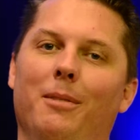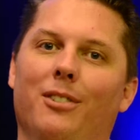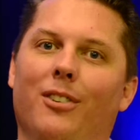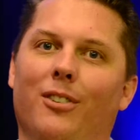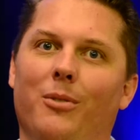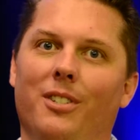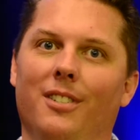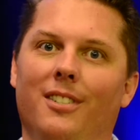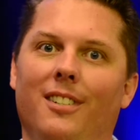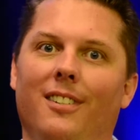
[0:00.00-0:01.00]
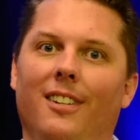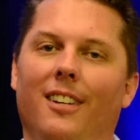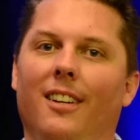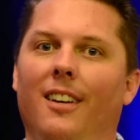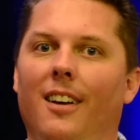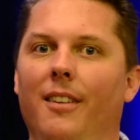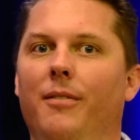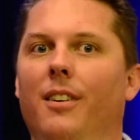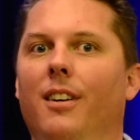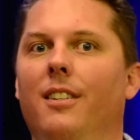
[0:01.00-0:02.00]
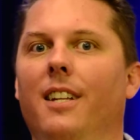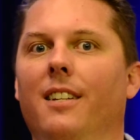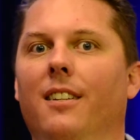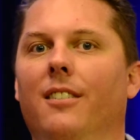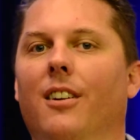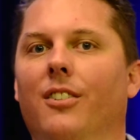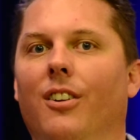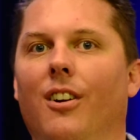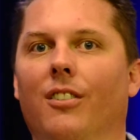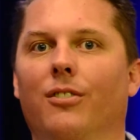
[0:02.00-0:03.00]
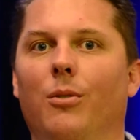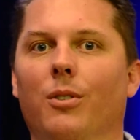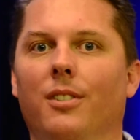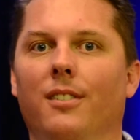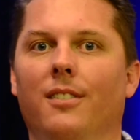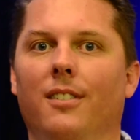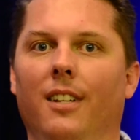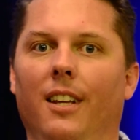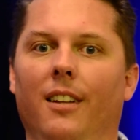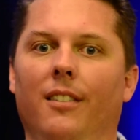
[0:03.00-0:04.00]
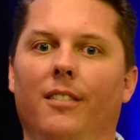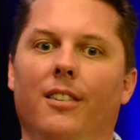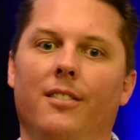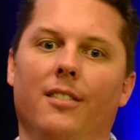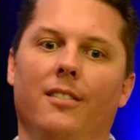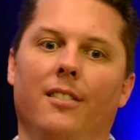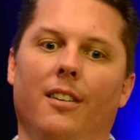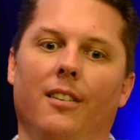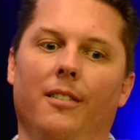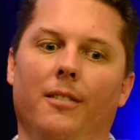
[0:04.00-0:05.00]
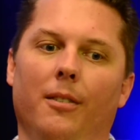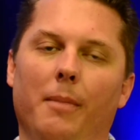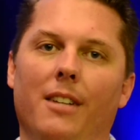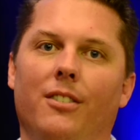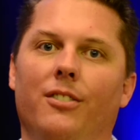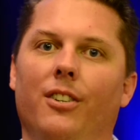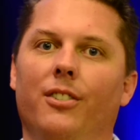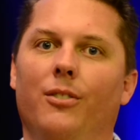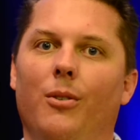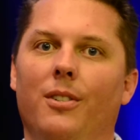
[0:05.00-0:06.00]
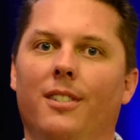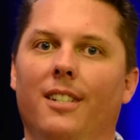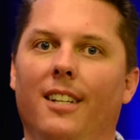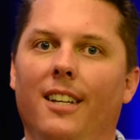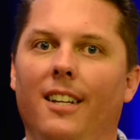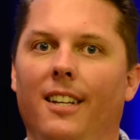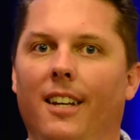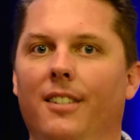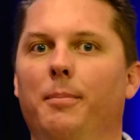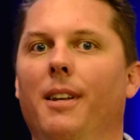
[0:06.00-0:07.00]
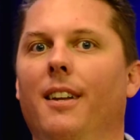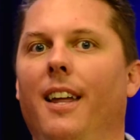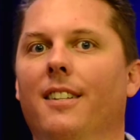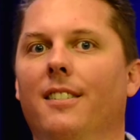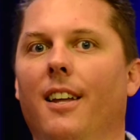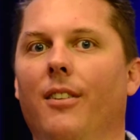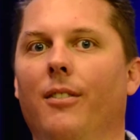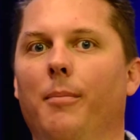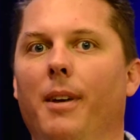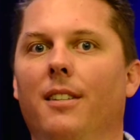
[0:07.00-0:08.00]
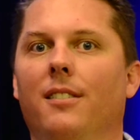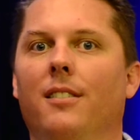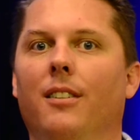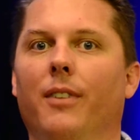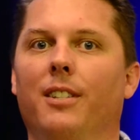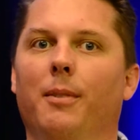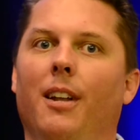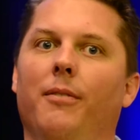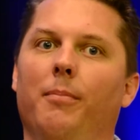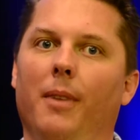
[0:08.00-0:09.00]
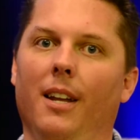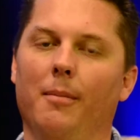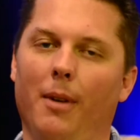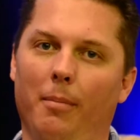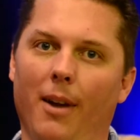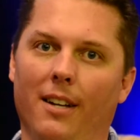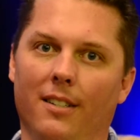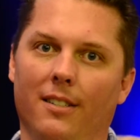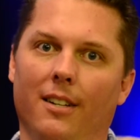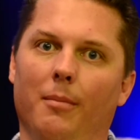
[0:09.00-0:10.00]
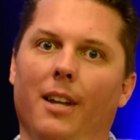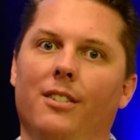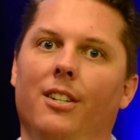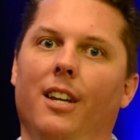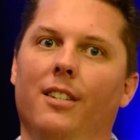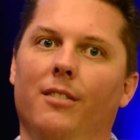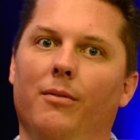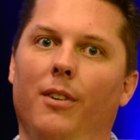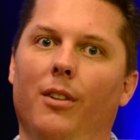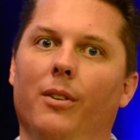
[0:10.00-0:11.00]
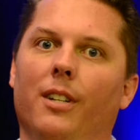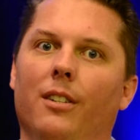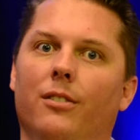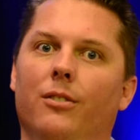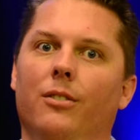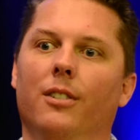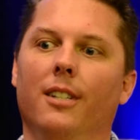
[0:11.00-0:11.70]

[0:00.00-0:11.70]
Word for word: is Kirk Christianson. I've uh, attended Dr. Garg's courses, and this is uh, the Master Series course. It's been hands down the best investment I've made in my practice and in my education following dental school.